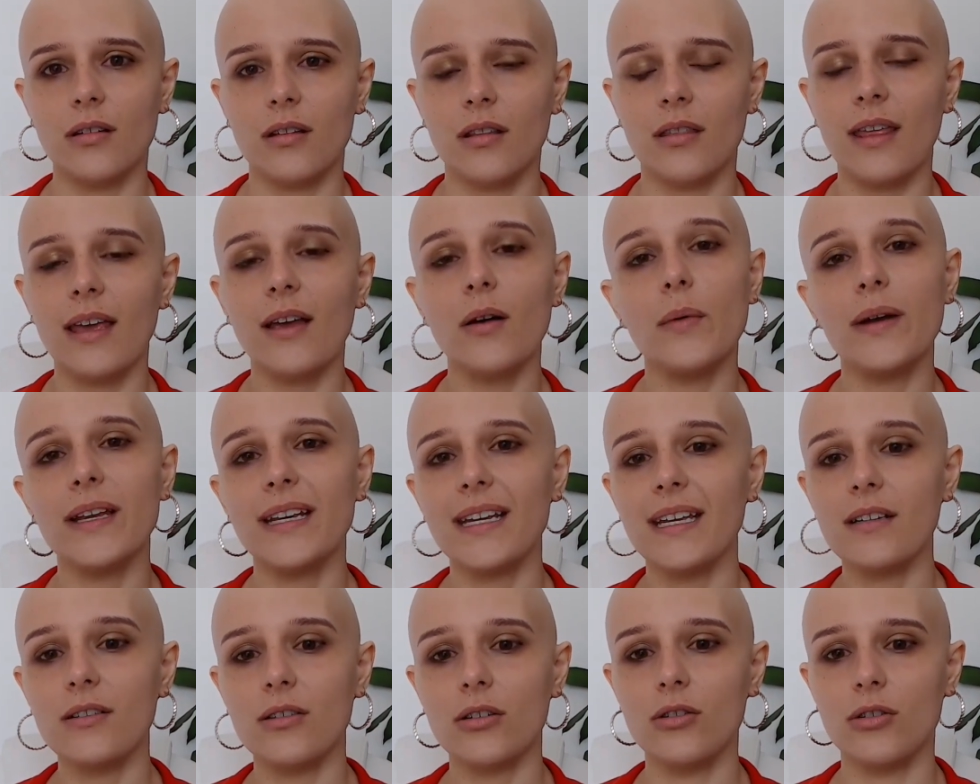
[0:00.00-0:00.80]
thing we
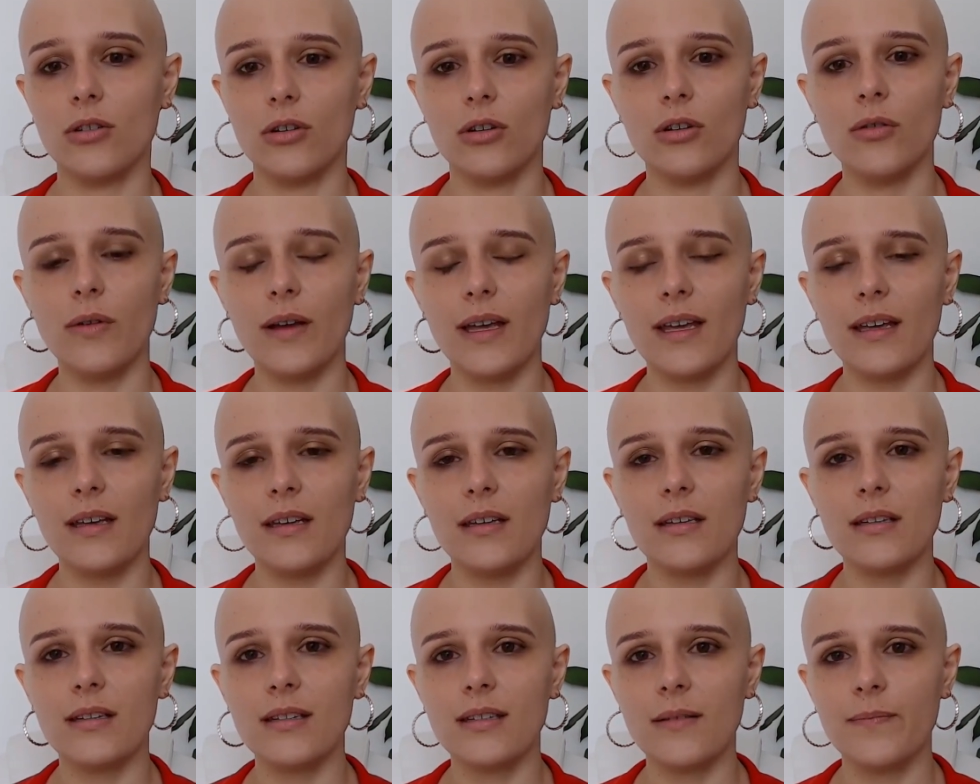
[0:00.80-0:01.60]
need to do
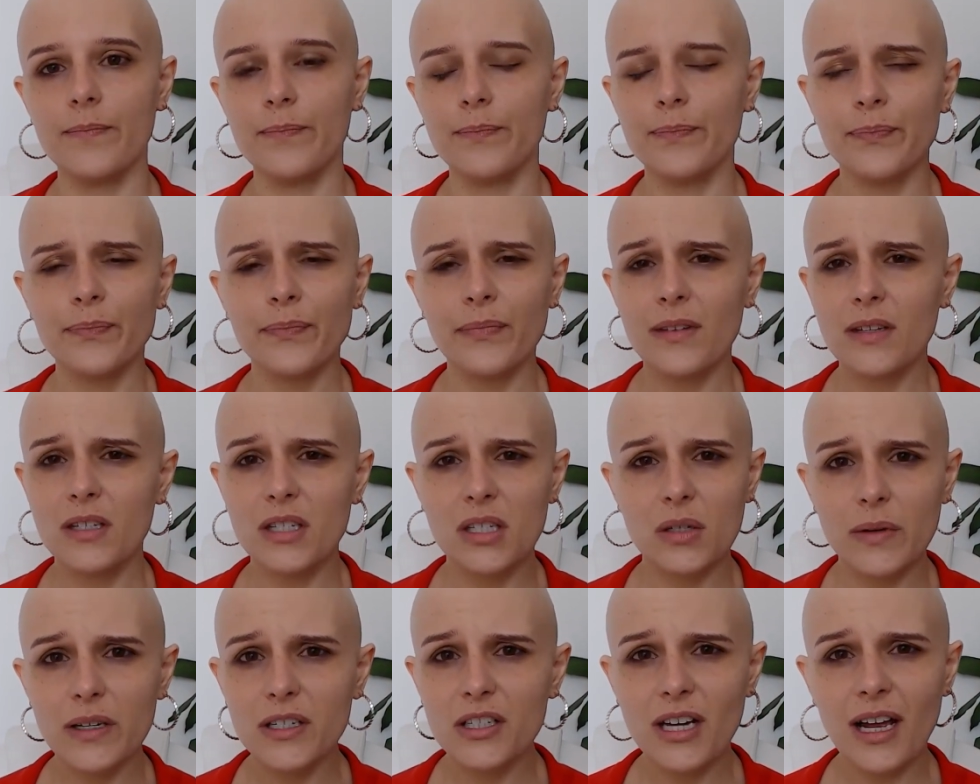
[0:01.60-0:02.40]
is
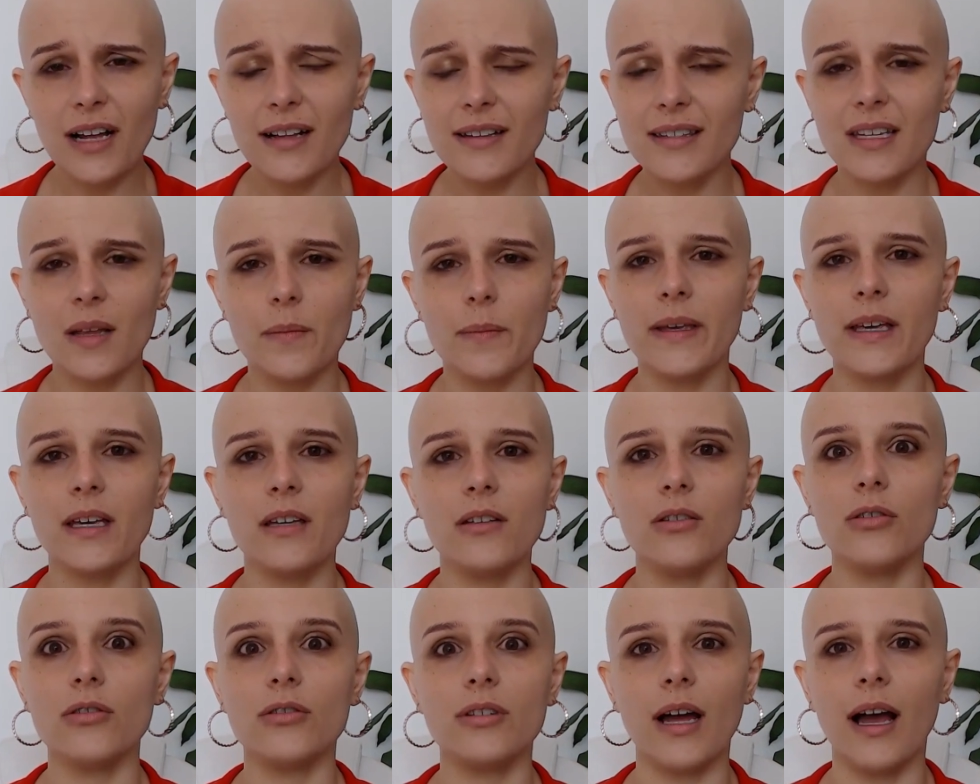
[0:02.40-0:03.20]
switch out something
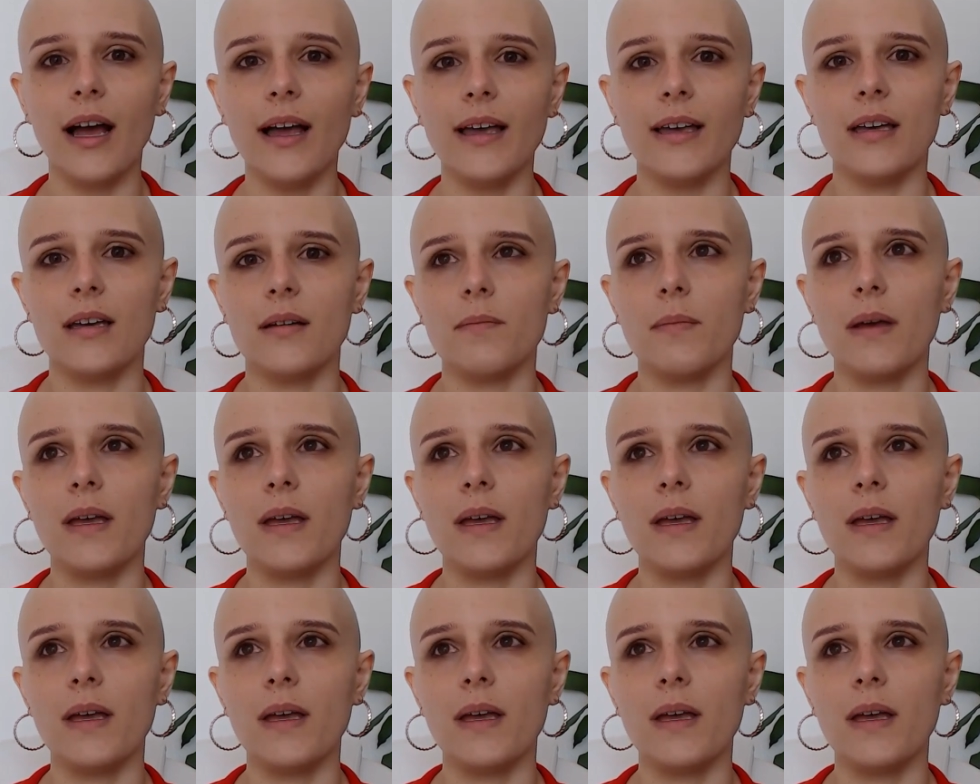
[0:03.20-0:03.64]
in your diet.